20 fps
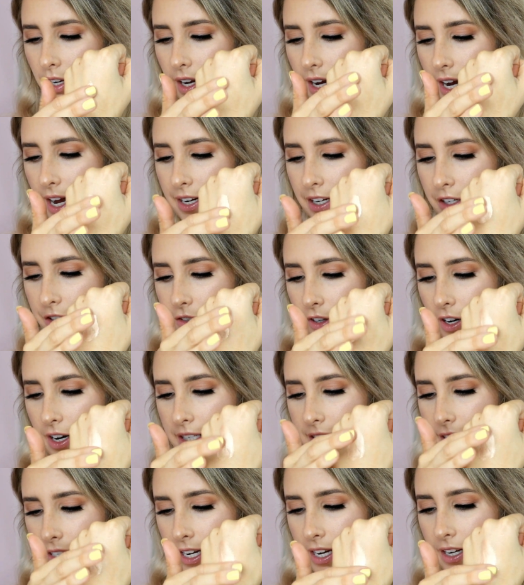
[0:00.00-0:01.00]
and it
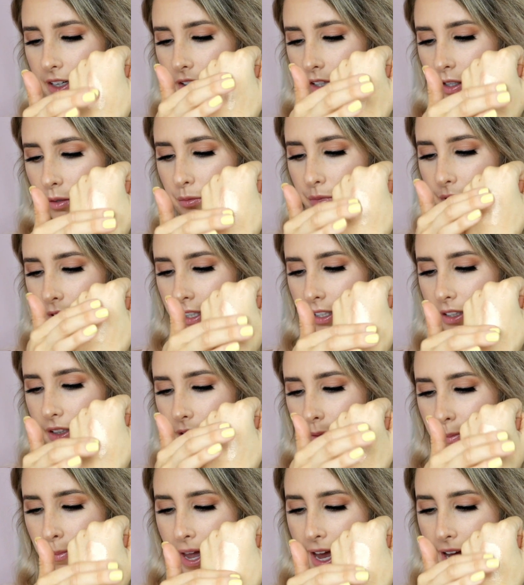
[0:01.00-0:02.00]
dries down
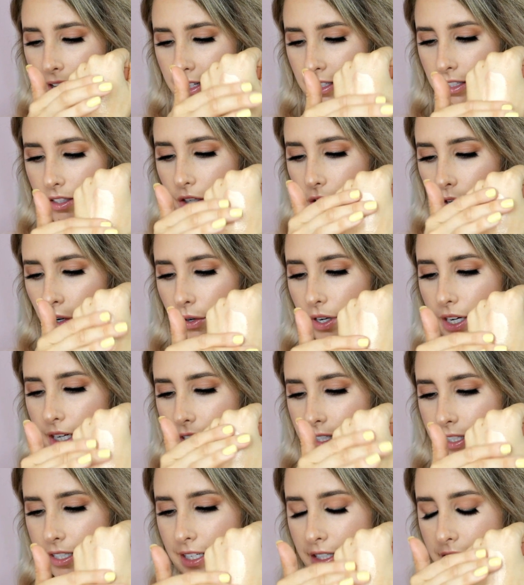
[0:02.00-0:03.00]
completely matte, so
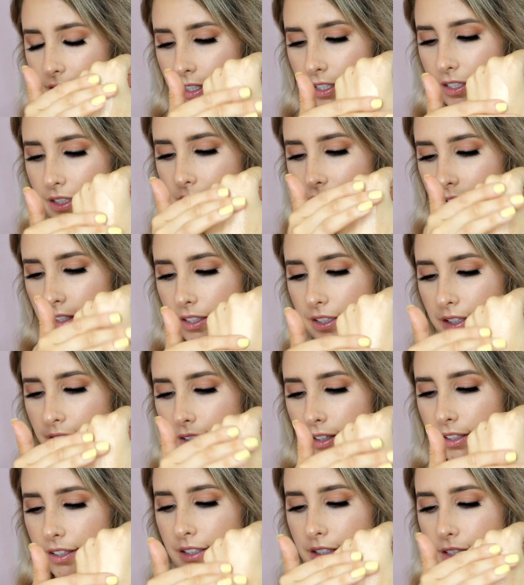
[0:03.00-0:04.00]
it doesn't
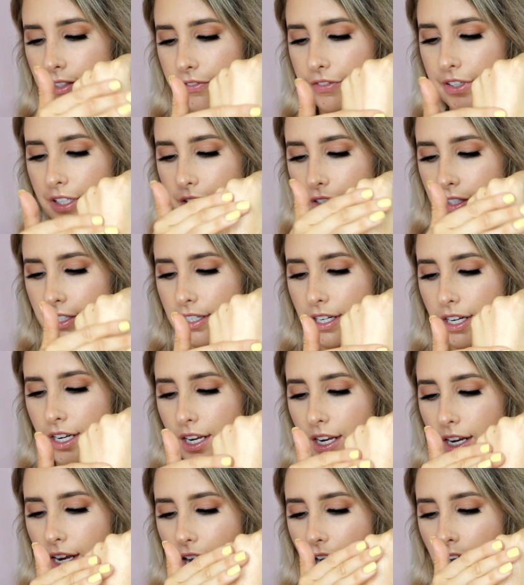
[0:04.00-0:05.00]
feel
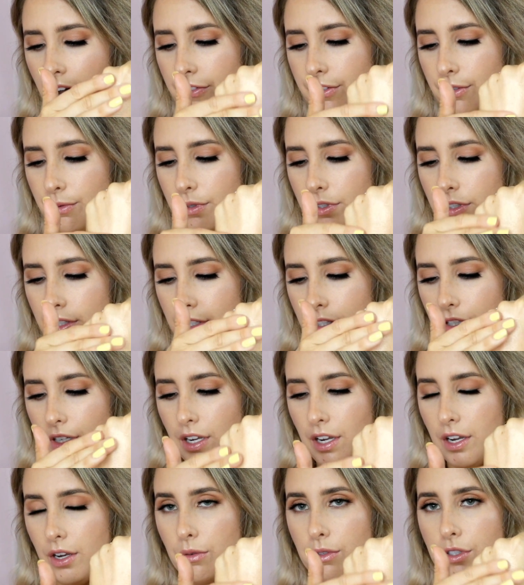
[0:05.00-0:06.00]
sticky afterwards,
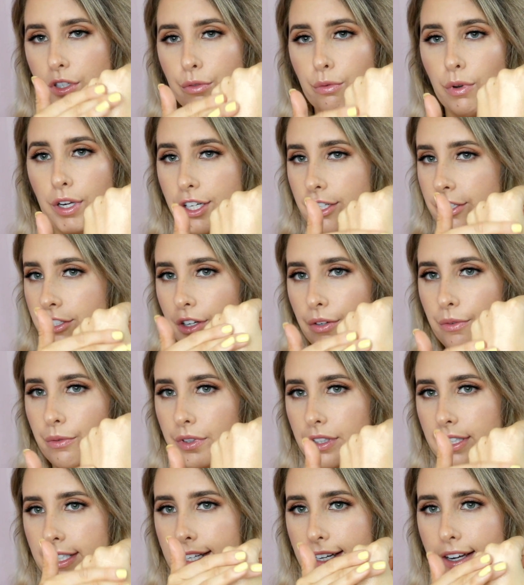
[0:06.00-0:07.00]
which is why you don't
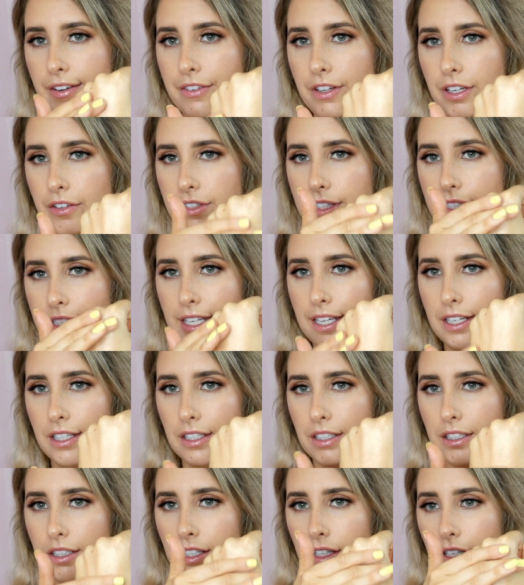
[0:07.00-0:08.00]
really have to even set
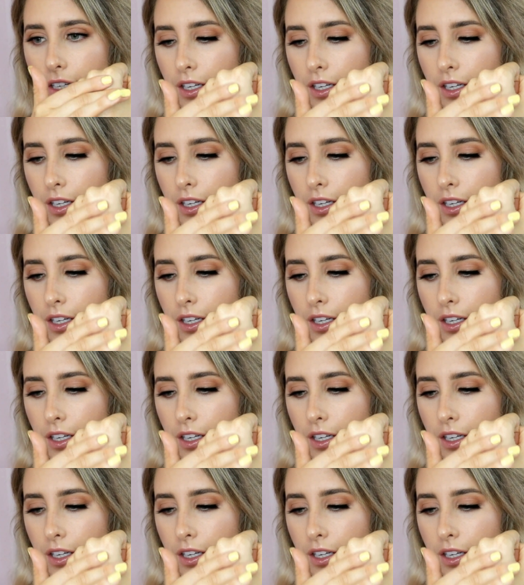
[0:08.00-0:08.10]
it.